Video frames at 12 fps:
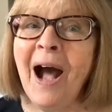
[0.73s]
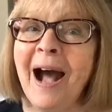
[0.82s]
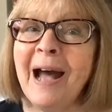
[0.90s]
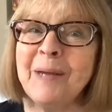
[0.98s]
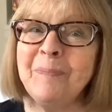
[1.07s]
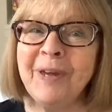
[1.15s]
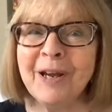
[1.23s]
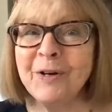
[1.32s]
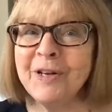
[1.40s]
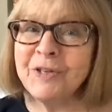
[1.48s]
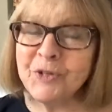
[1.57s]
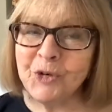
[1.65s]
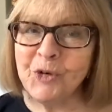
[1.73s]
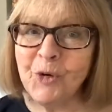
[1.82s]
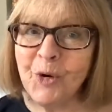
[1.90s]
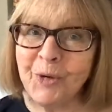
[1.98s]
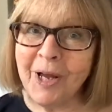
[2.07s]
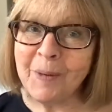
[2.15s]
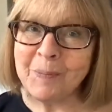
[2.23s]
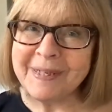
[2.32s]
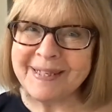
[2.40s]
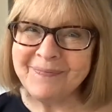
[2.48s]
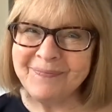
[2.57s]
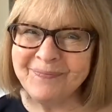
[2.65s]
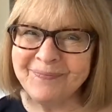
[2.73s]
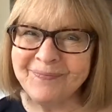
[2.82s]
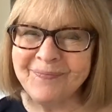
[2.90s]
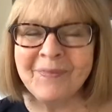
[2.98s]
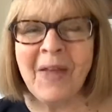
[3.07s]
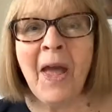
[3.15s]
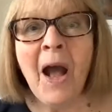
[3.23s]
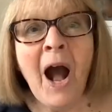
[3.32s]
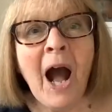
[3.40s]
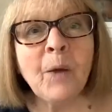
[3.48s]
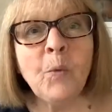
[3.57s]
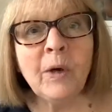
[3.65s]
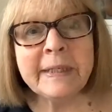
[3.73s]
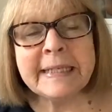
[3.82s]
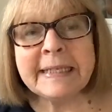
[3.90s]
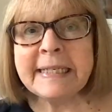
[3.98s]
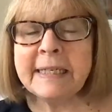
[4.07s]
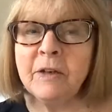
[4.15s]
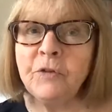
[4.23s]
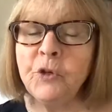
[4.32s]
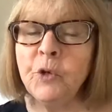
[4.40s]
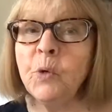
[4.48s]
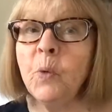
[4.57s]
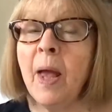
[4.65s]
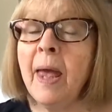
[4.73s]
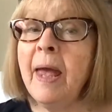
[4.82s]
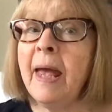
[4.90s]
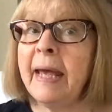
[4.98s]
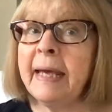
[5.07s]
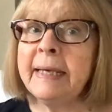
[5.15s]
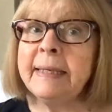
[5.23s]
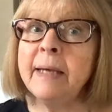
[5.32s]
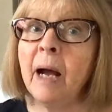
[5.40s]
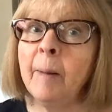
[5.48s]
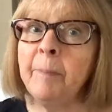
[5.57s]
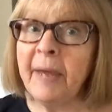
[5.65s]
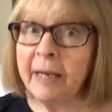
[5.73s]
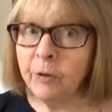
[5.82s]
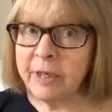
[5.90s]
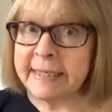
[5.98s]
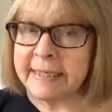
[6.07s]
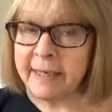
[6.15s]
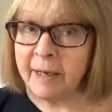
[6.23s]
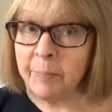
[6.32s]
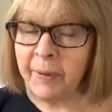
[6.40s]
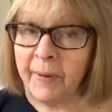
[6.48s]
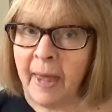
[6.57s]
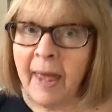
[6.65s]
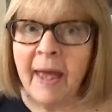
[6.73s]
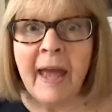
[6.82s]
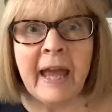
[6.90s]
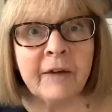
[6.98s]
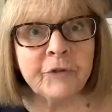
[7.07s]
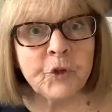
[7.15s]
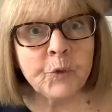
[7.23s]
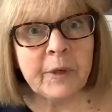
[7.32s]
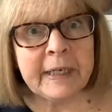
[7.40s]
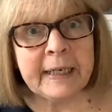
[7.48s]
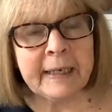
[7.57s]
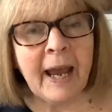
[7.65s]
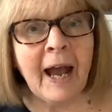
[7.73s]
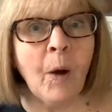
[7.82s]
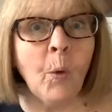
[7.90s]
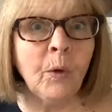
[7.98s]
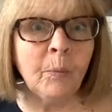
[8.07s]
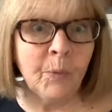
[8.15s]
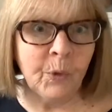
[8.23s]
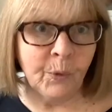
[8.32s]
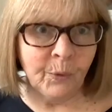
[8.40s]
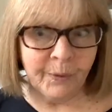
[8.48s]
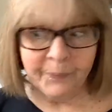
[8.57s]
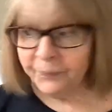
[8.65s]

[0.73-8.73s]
Hi, parents or grown ups. I wanted to give you a, a parent tip after reading Owl Moon.